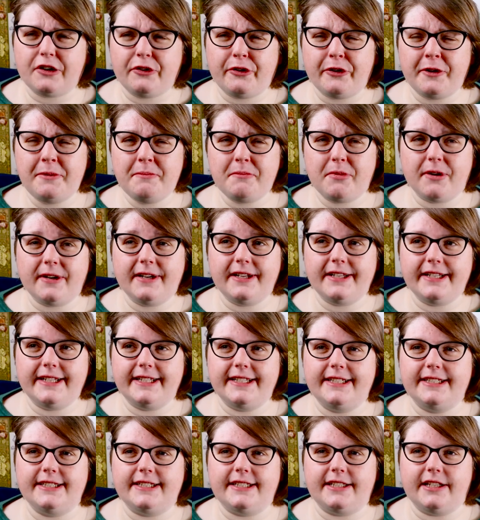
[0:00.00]
Coimbra
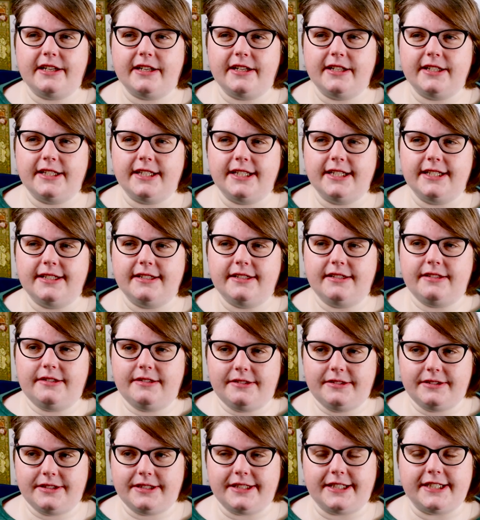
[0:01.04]
is kind of
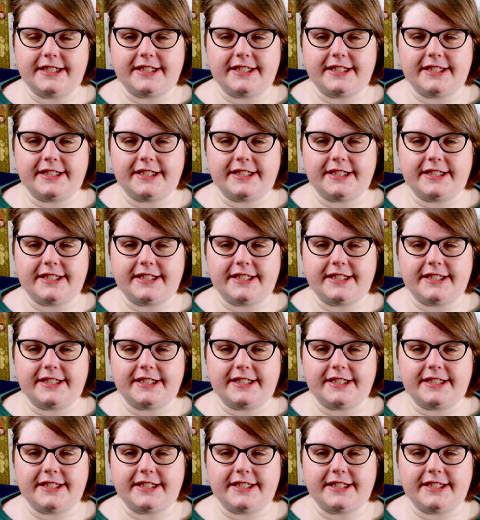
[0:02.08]
the